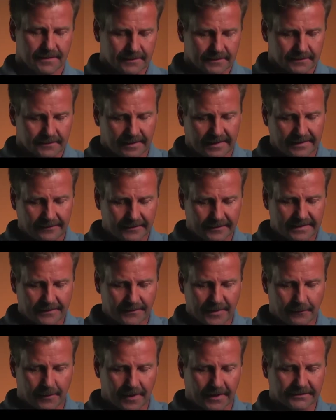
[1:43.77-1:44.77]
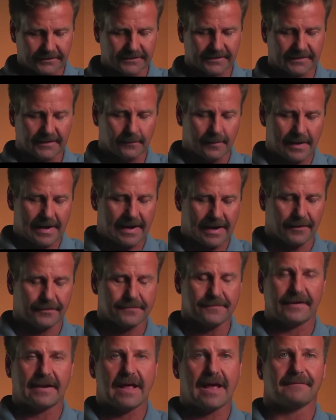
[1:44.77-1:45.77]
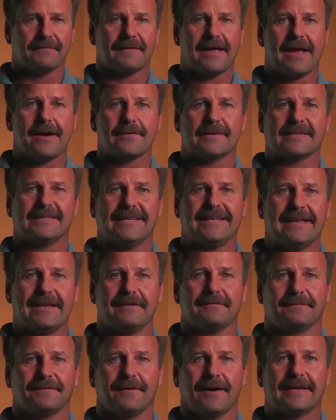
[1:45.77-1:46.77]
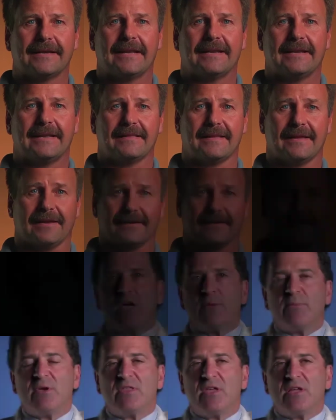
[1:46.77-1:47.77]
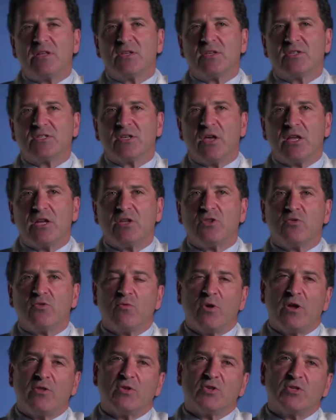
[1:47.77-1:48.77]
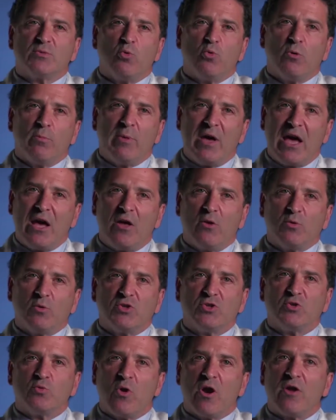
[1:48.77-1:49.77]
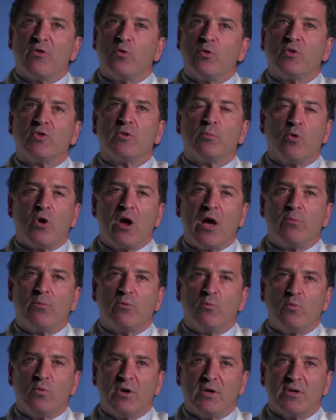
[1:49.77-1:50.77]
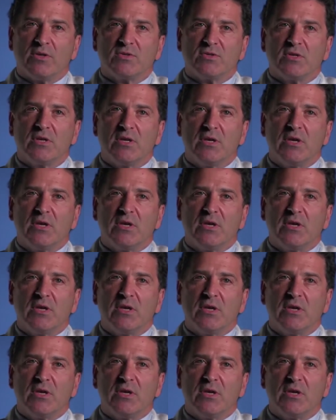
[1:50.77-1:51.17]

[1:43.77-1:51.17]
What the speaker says: So I looked at my watch and said, wow, 3.5 hours, he didn't find anything. I then decided to run the small bowel, which is where I thought the problem was.